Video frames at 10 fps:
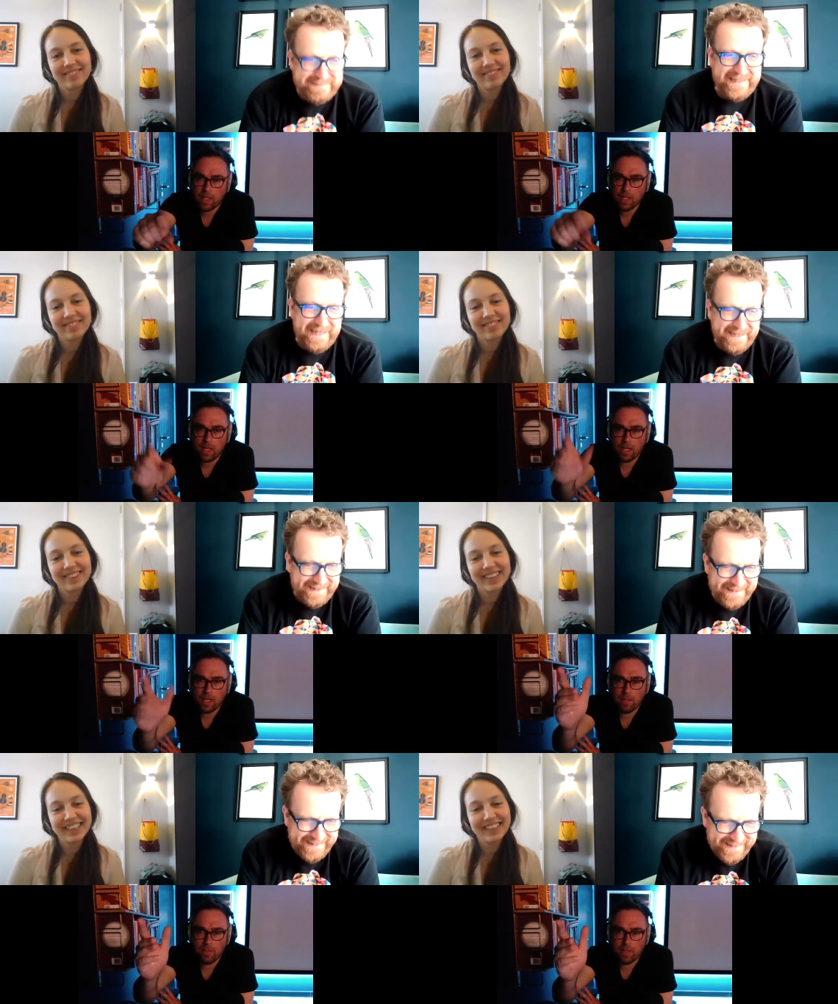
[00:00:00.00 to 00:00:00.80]

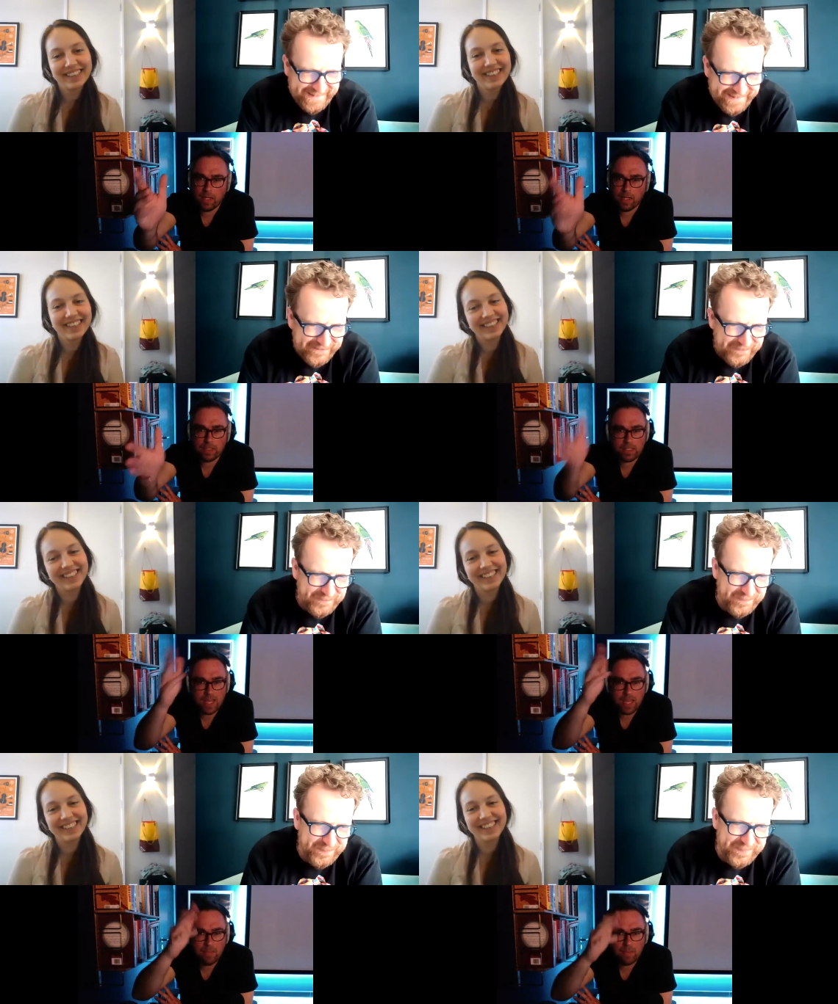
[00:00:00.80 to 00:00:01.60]
Speaker 1: Um, uh,
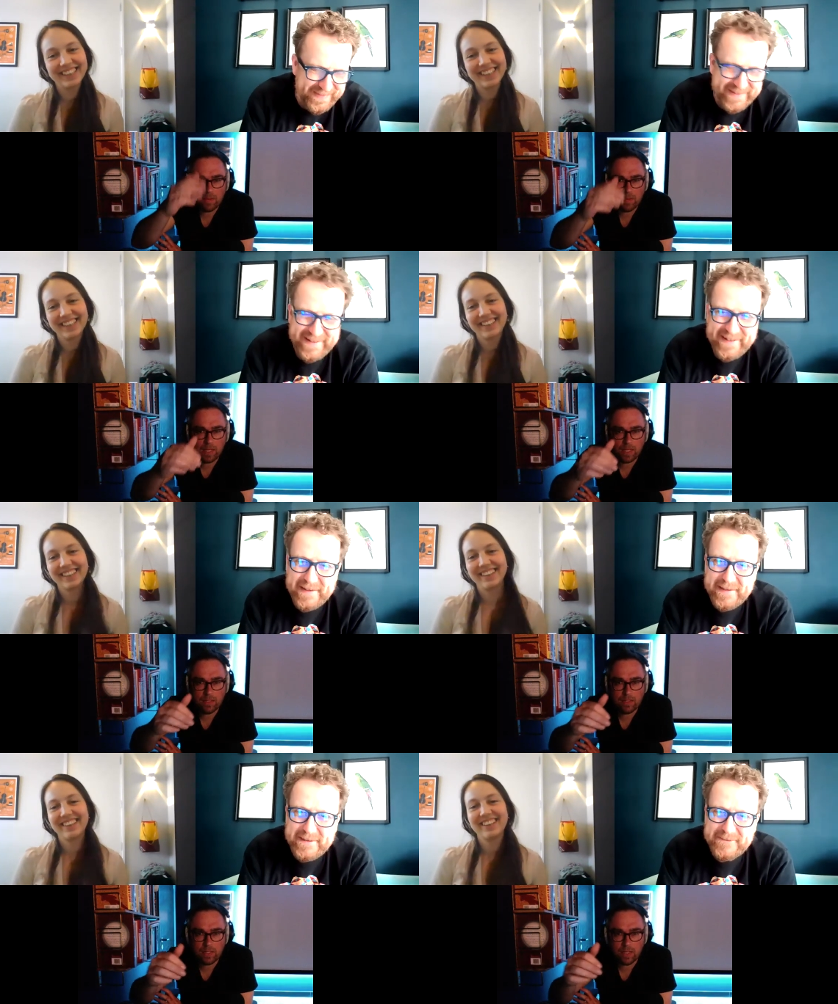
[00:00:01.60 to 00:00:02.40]
Sam
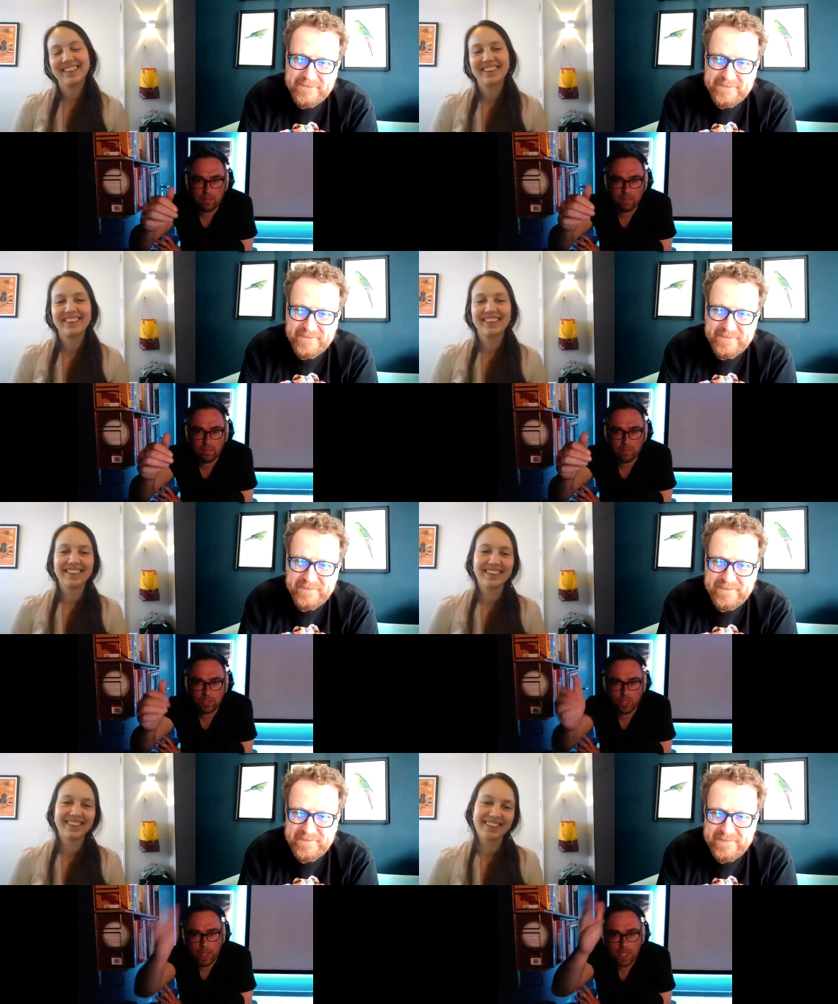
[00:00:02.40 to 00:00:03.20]
and um,
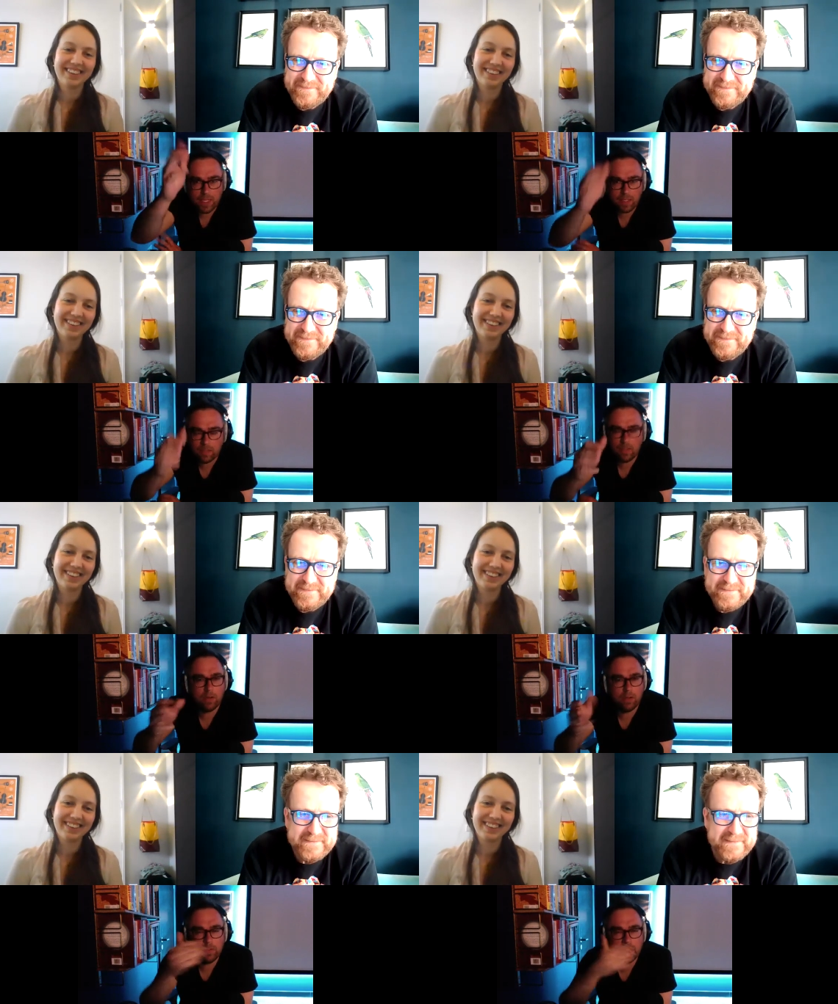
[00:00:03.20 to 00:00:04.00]
Joanne. Uh, no,
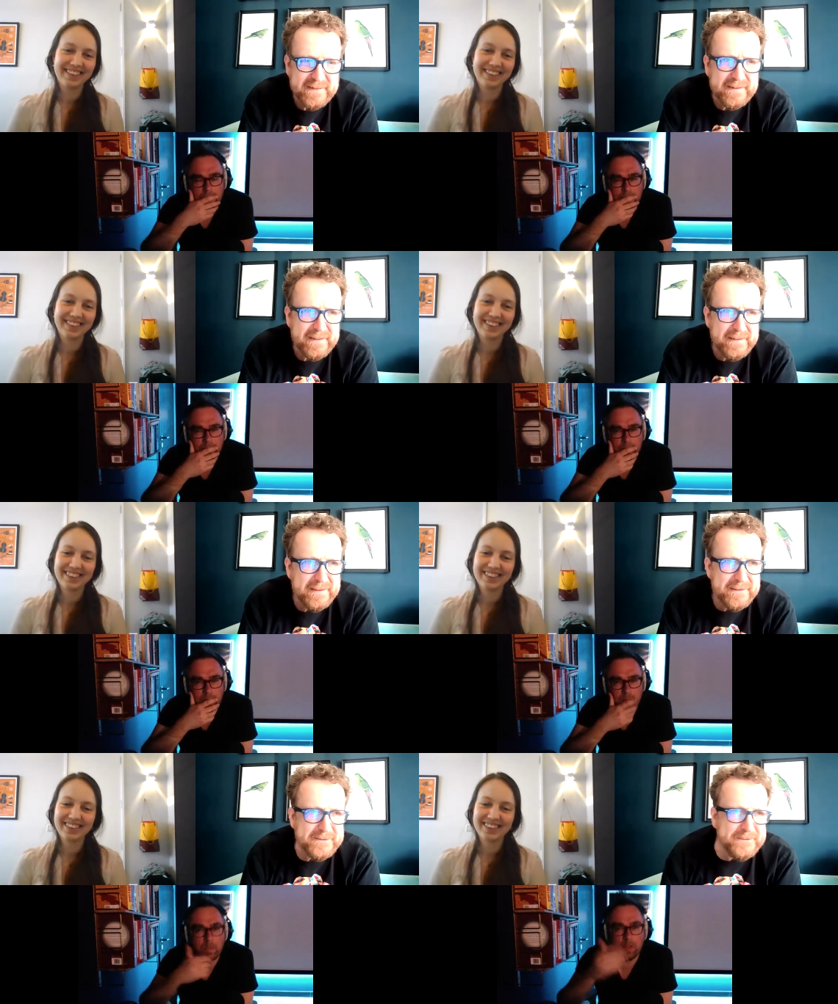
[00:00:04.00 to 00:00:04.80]
who was the?
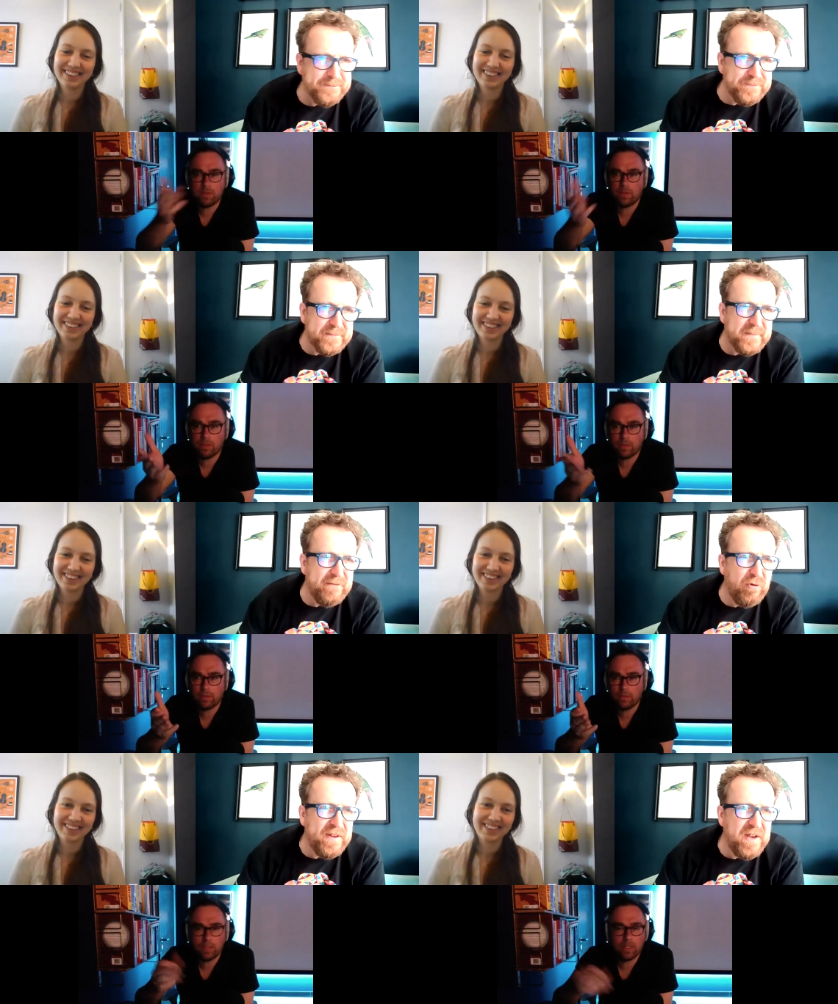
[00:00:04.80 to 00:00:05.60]
Uh,
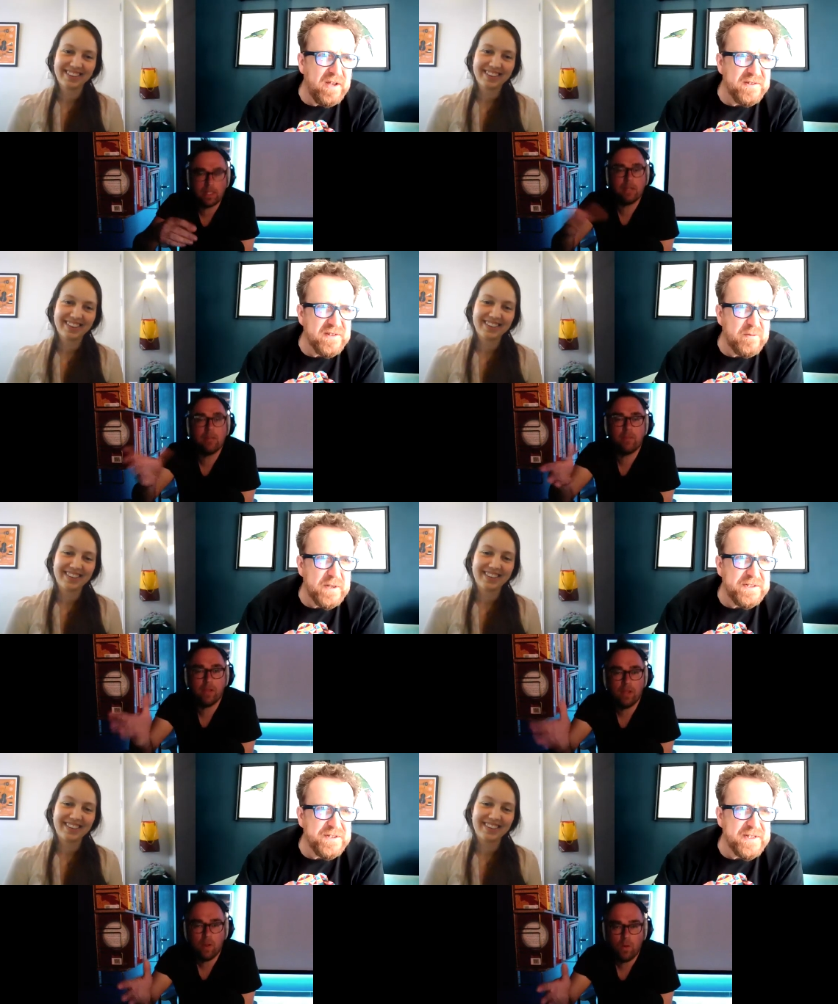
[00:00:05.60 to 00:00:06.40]
Speaker 2: They're all unanswered
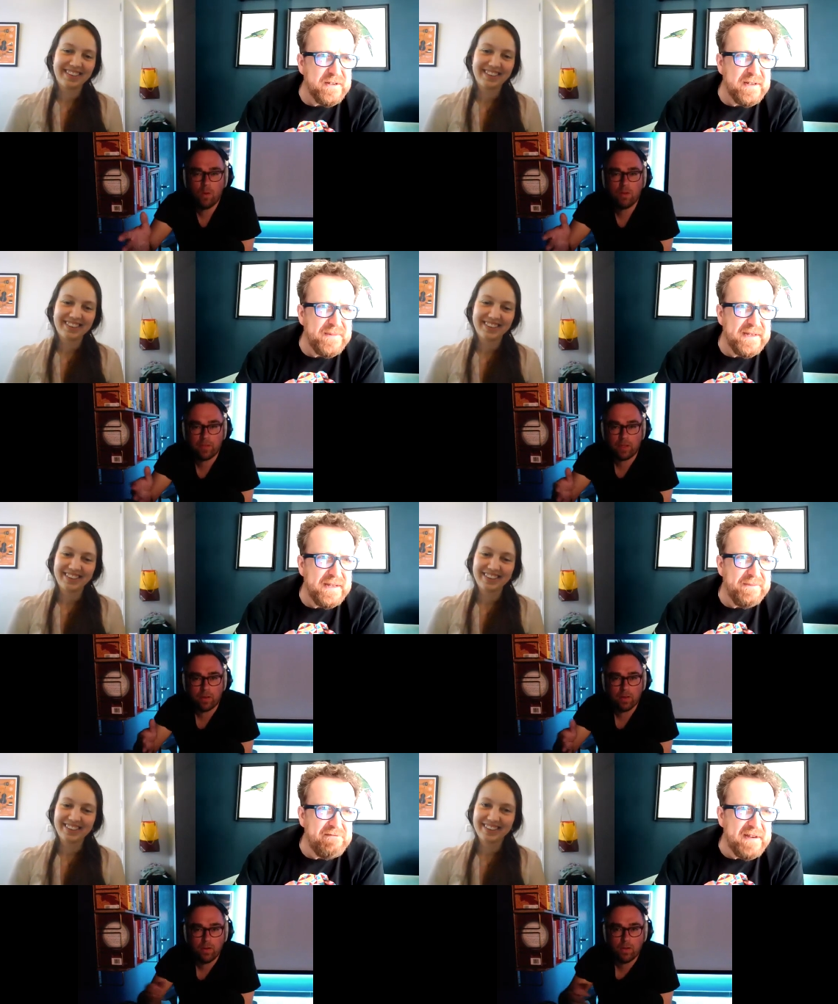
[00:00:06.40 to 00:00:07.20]
questions. All of you.
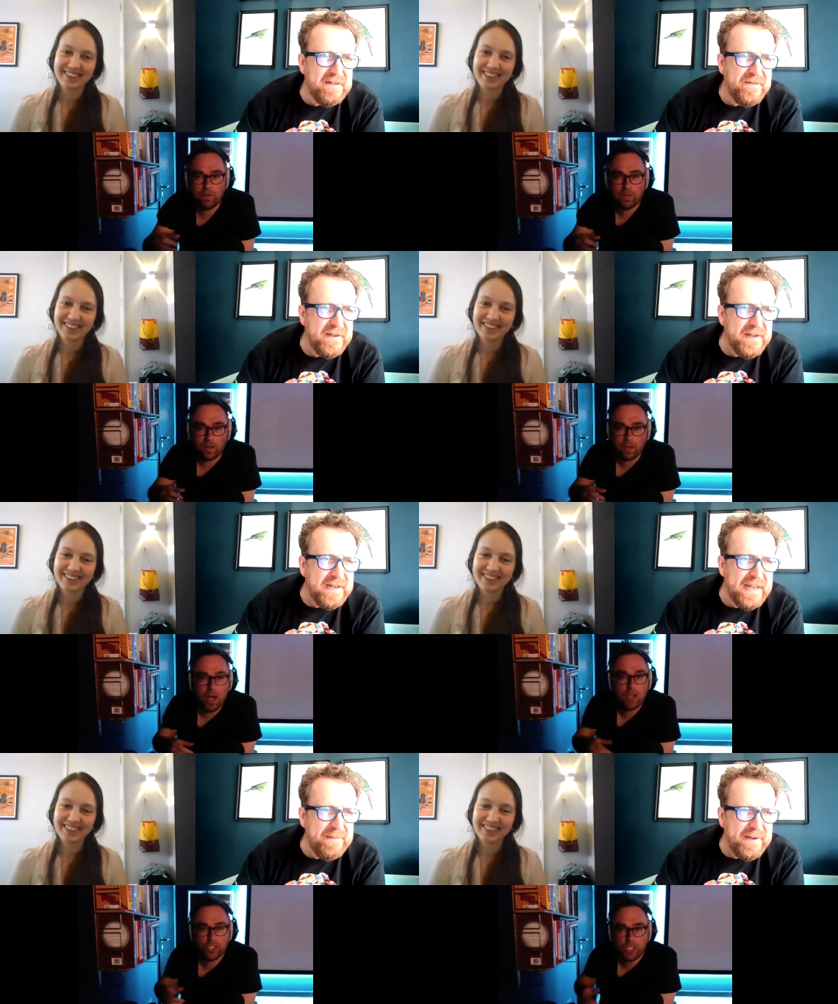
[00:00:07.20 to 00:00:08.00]
All of you.
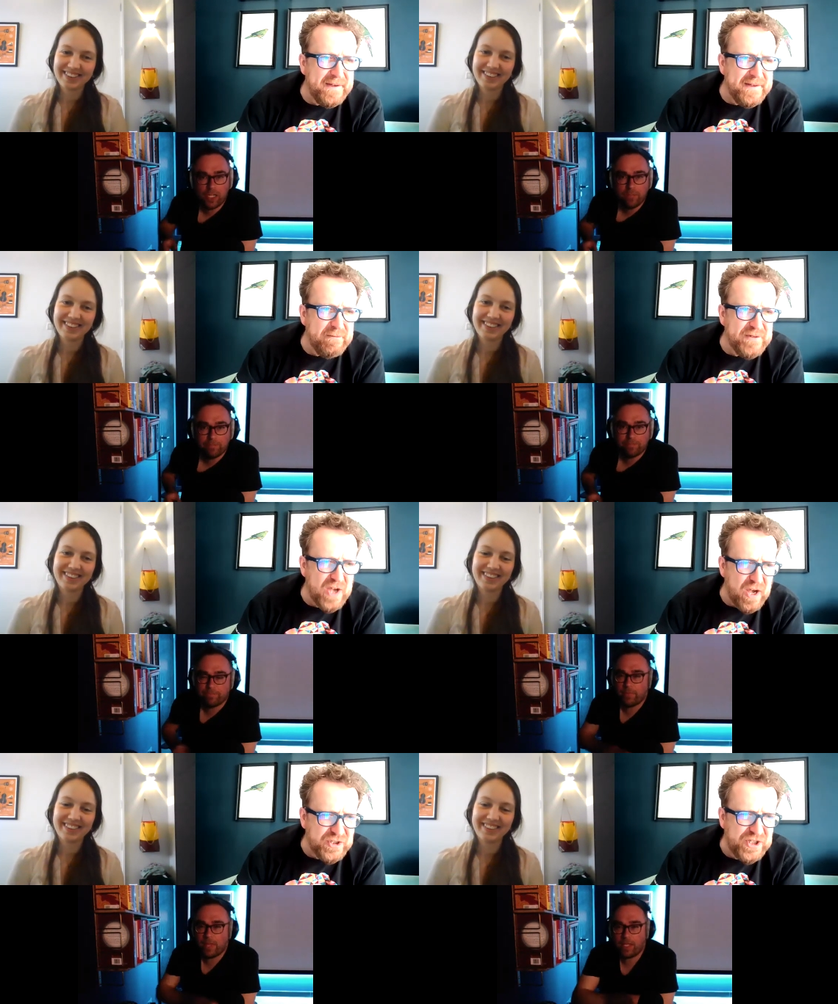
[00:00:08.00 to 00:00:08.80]
Archie. There
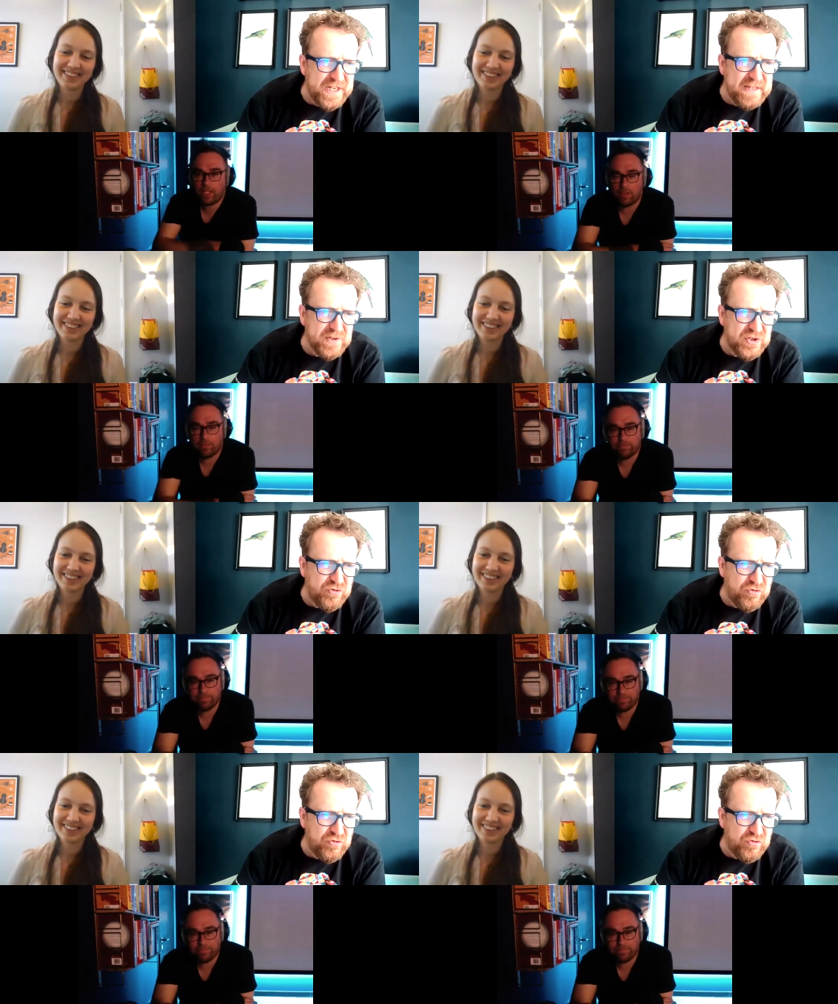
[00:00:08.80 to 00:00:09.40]
was Archie. There was